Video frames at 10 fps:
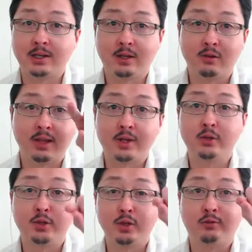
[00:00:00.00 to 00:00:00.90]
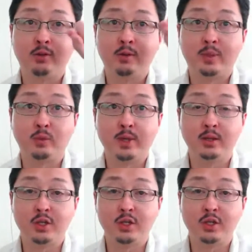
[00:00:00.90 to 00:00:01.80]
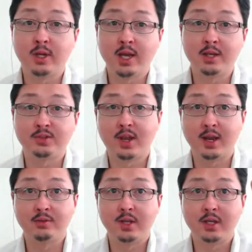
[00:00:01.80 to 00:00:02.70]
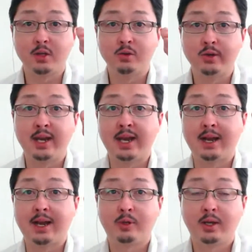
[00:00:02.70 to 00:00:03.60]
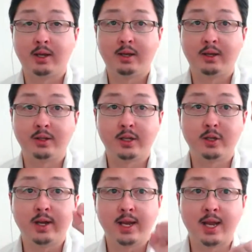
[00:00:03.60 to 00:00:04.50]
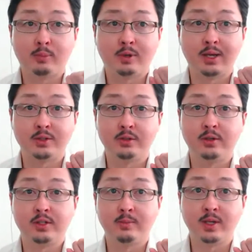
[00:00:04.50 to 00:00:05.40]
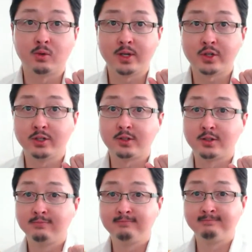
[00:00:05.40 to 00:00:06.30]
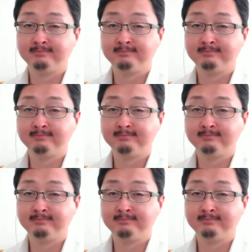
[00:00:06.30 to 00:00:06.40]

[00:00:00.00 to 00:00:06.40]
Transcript: it'll allow you to flip between the showcase and the Q&A app. And the Q&A app allows you to submit questions.